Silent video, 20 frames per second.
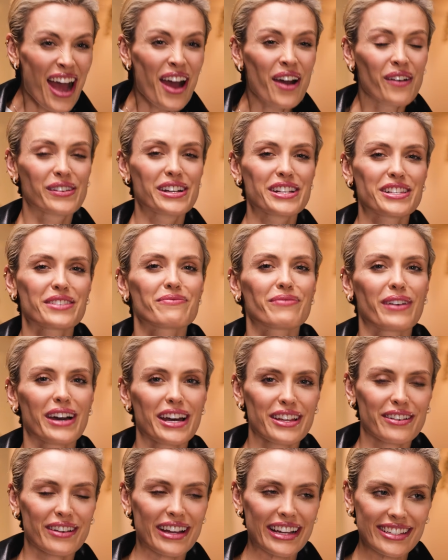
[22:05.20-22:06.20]
Which, by
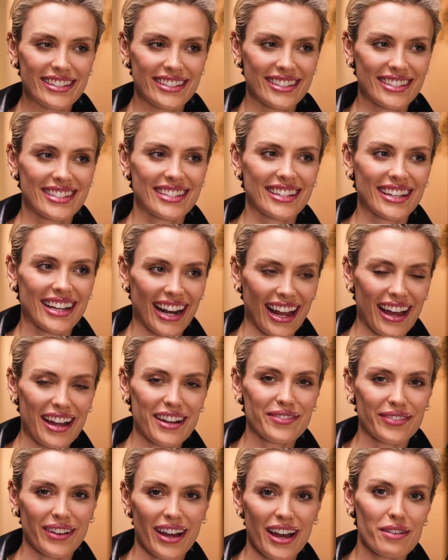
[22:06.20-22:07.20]
the way, just to
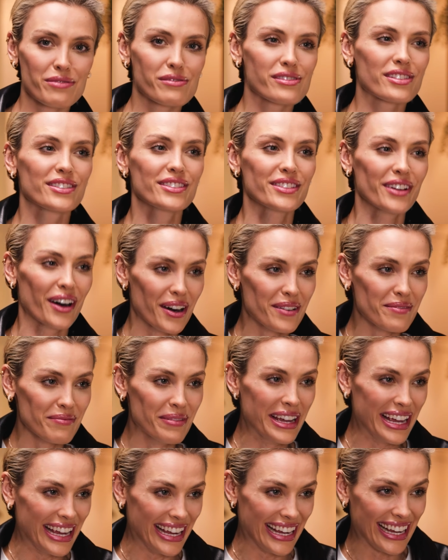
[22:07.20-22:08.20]
clarify, was not
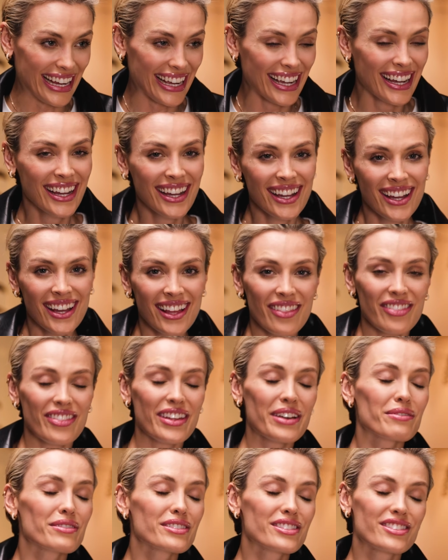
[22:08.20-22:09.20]
me.
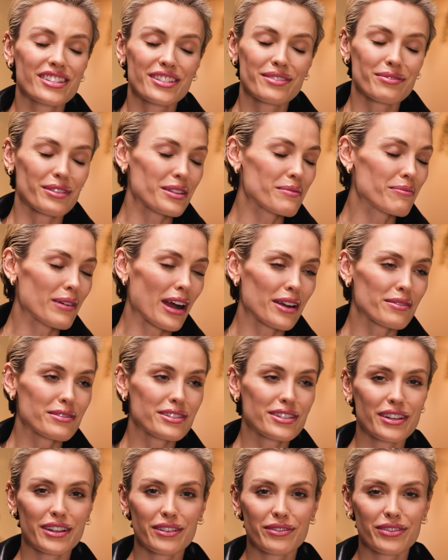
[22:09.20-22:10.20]
It was just what the brand were
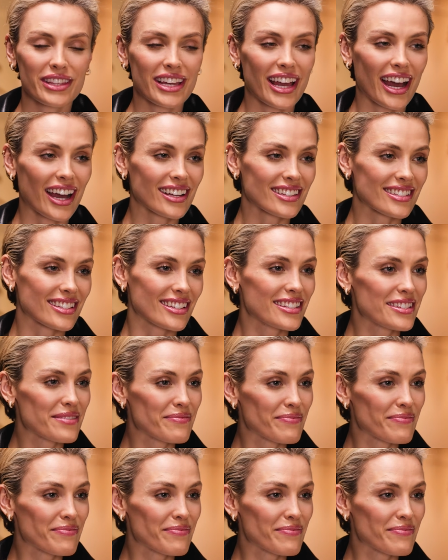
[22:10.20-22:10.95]
doing for the actors.